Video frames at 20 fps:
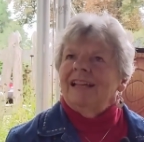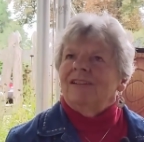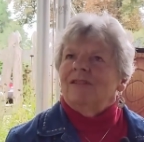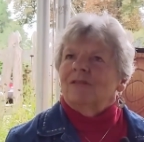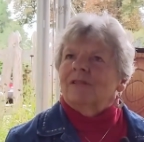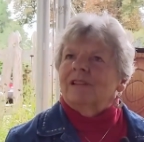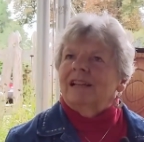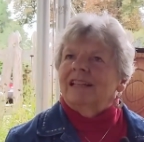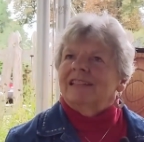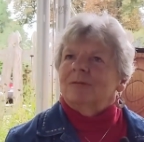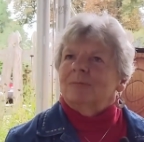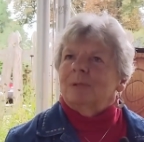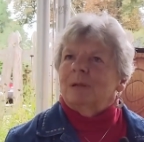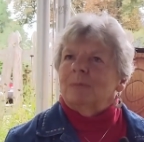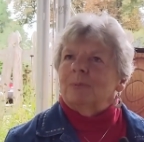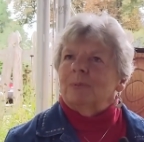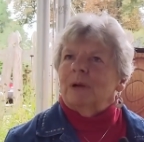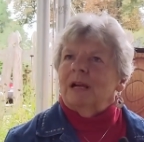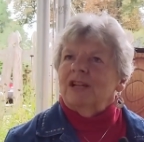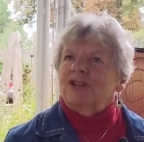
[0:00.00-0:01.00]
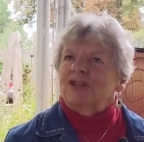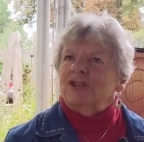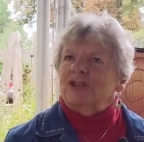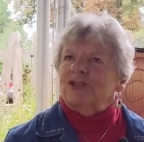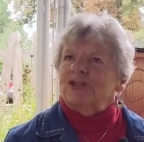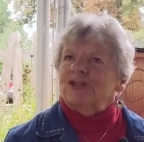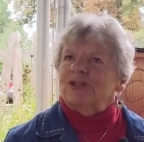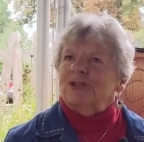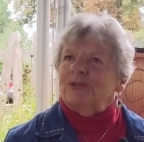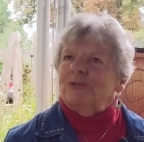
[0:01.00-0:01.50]
don't like to be
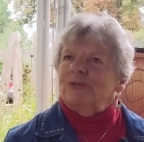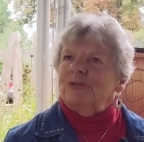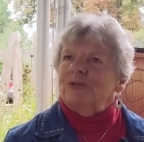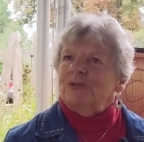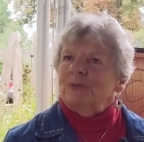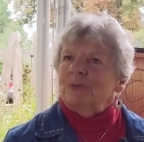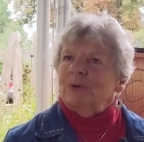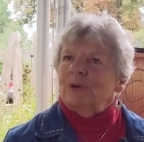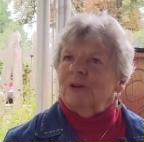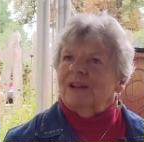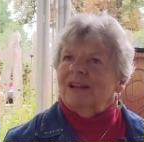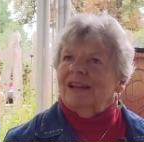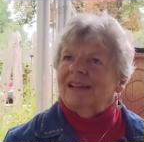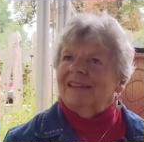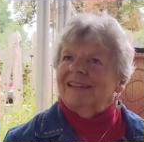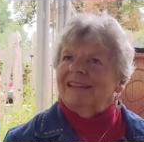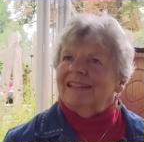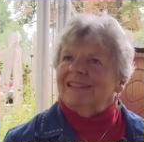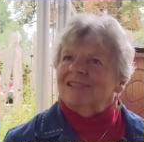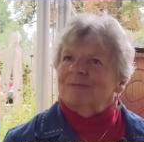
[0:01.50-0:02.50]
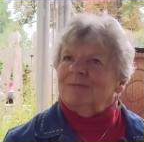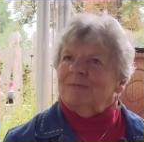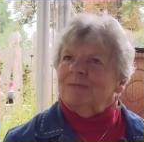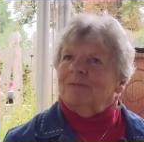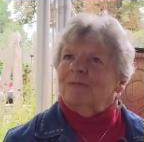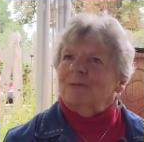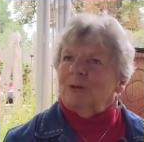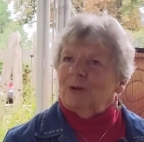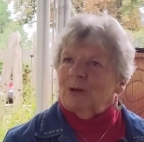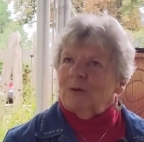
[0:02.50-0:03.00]
pressured to work. I like to
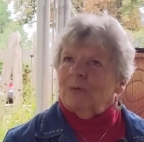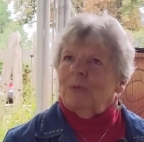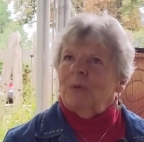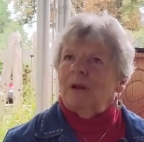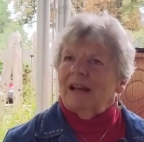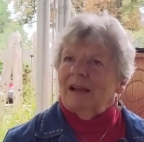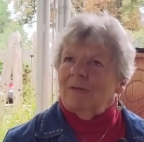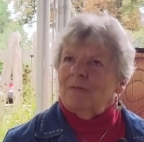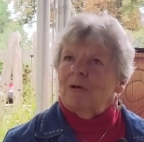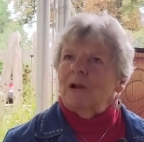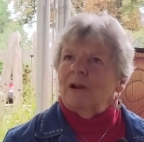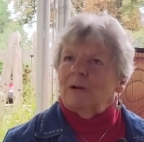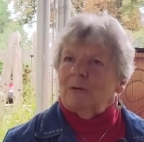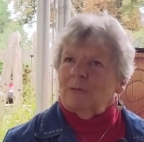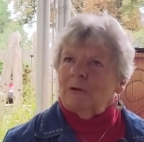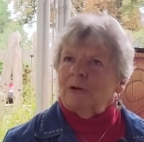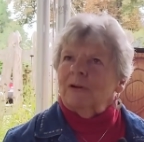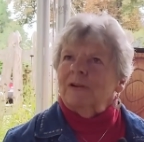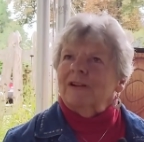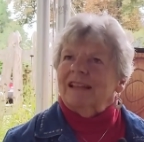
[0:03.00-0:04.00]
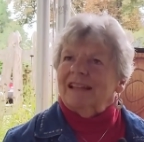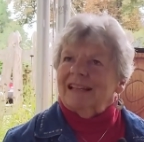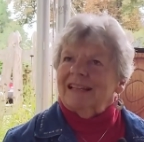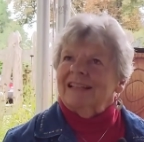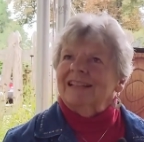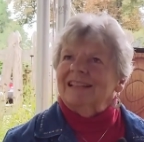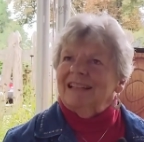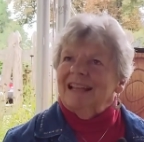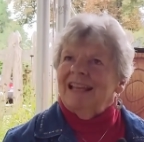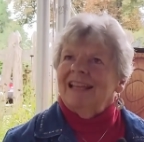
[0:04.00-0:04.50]
work when I want to work,
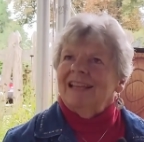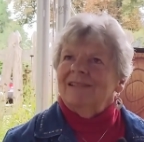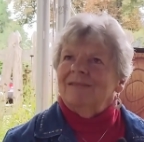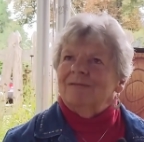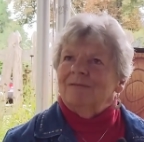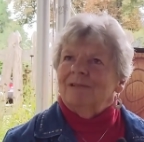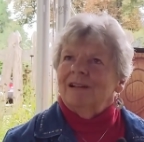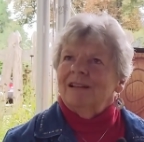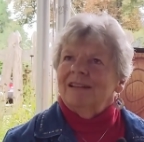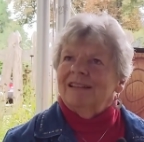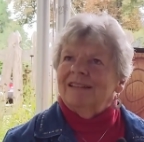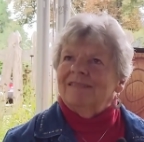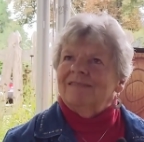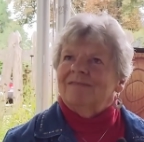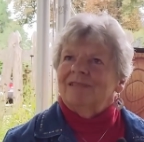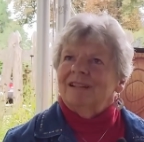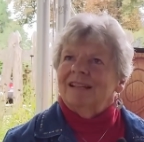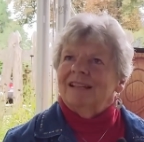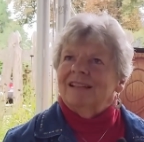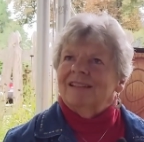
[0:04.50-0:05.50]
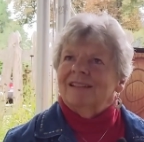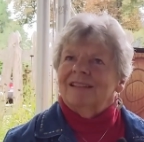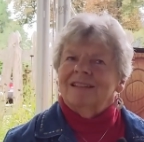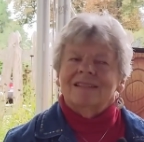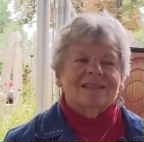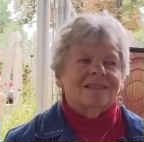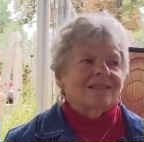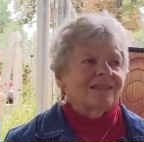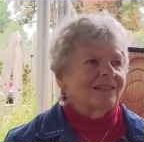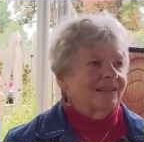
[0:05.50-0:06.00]
and when
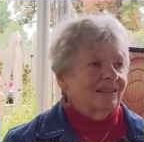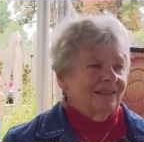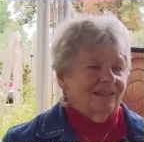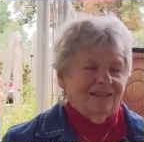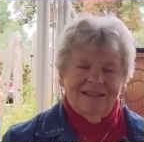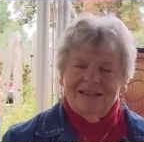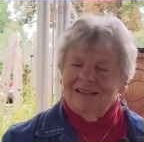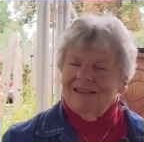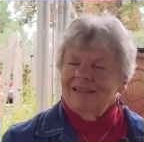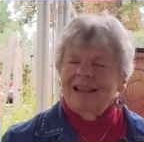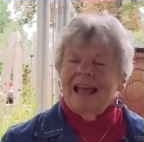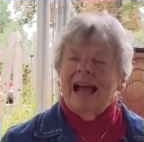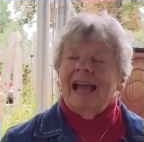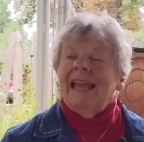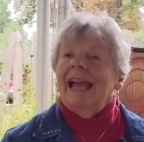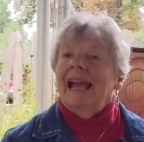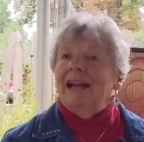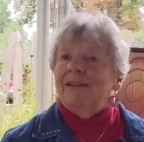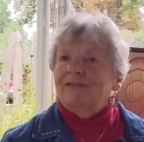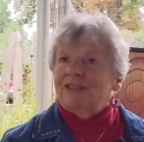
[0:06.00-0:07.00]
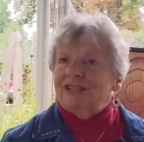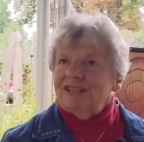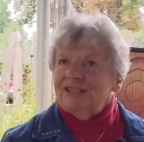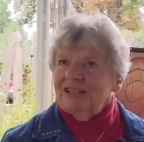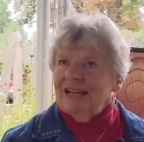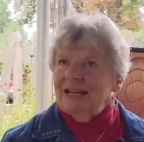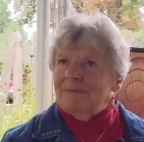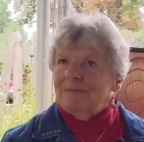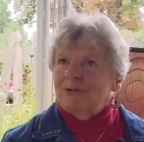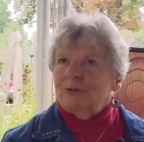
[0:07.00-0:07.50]
I have the
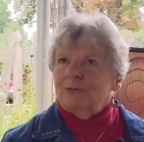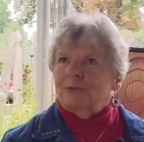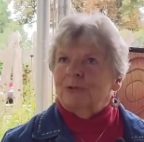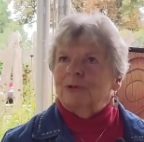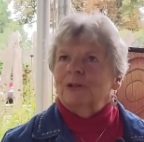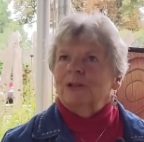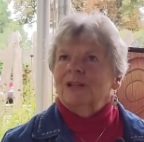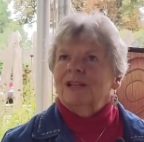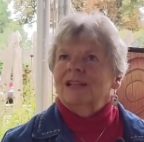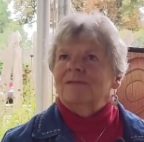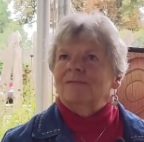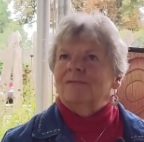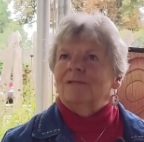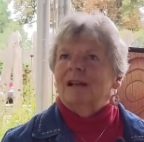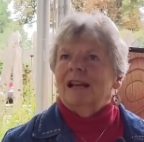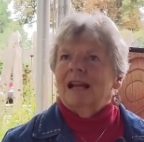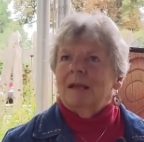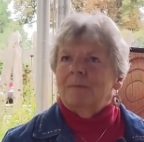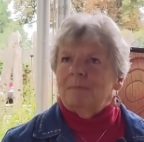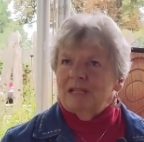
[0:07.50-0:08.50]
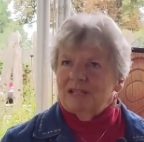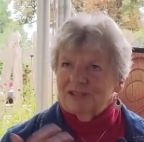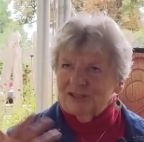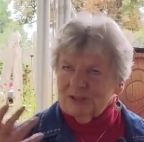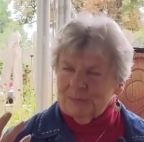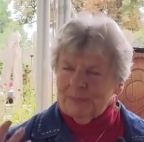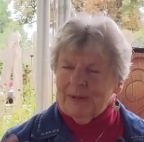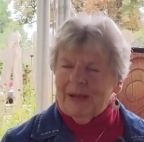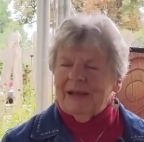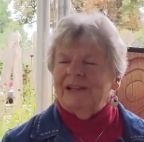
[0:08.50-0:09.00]
time to work and when I'm
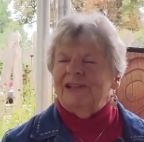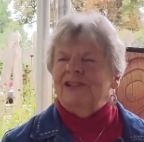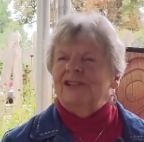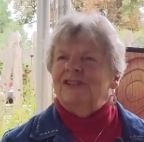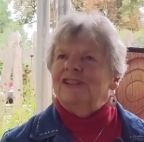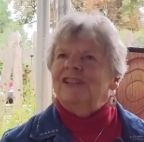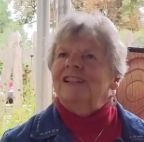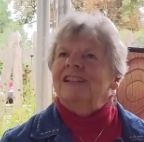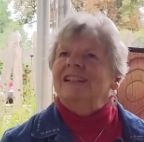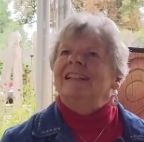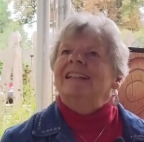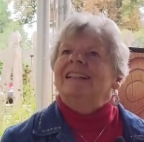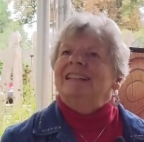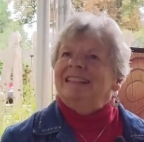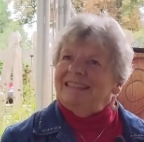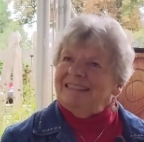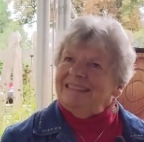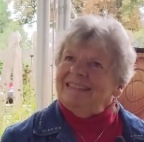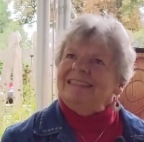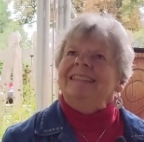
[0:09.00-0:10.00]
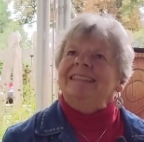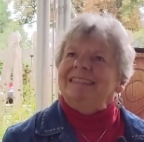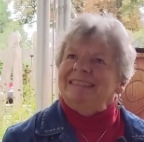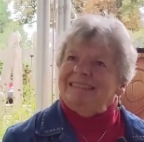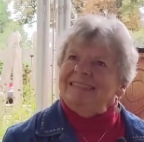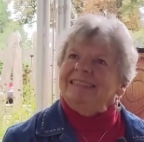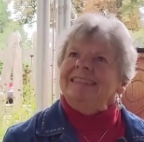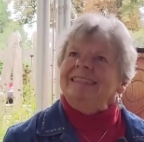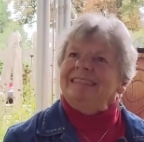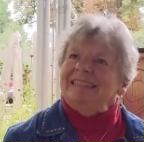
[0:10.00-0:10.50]
inspired.
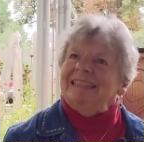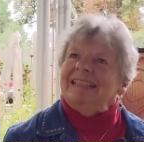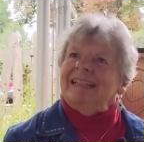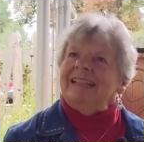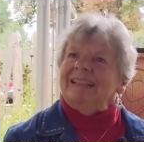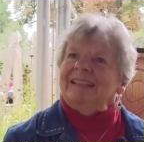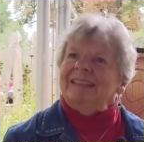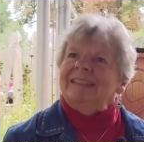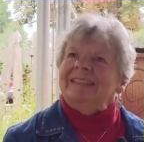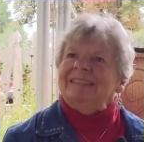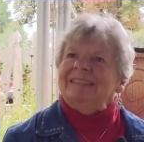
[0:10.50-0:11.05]
Yeah.